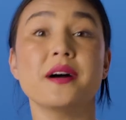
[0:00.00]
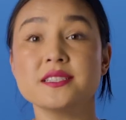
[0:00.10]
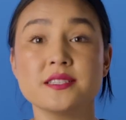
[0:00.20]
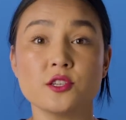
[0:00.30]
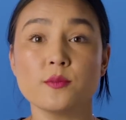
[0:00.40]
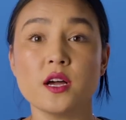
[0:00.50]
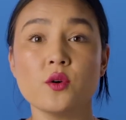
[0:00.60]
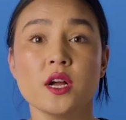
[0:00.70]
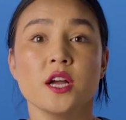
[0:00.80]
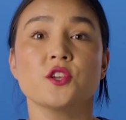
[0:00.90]

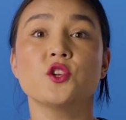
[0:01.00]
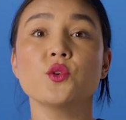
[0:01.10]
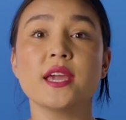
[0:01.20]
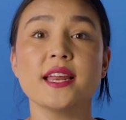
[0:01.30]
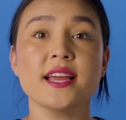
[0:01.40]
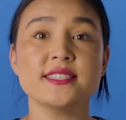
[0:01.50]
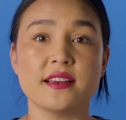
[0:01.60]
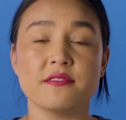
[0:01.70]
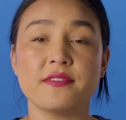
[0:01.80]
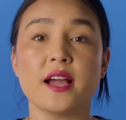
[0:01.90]
BuzzSumo, you can
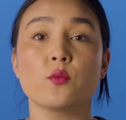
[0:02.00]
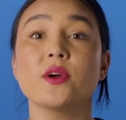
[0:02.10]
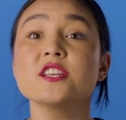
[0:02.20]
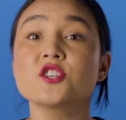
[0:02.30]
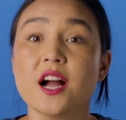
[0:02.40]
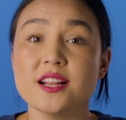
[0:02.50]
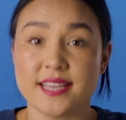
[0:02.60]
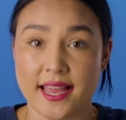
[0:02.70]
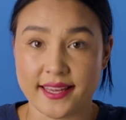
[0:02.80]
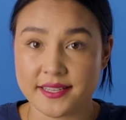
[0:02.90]
identify which
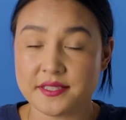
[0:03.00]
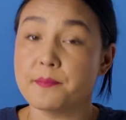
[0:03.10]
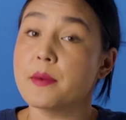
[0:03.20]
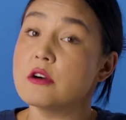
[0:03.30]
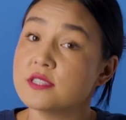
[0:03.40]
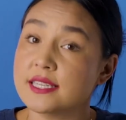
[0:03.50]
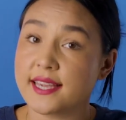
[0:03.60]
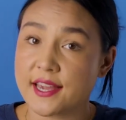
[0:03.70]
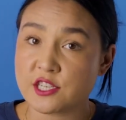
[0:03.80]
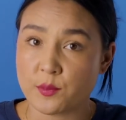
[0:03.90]
content gets the most
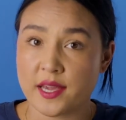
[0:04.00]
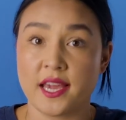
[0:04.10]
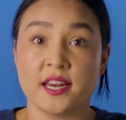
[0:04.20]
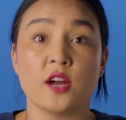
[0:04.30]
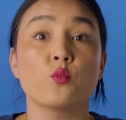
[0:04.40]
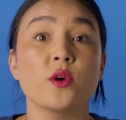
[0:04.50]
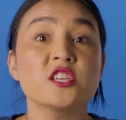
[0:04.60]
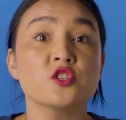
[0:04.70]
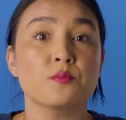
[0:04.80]
engagement and on which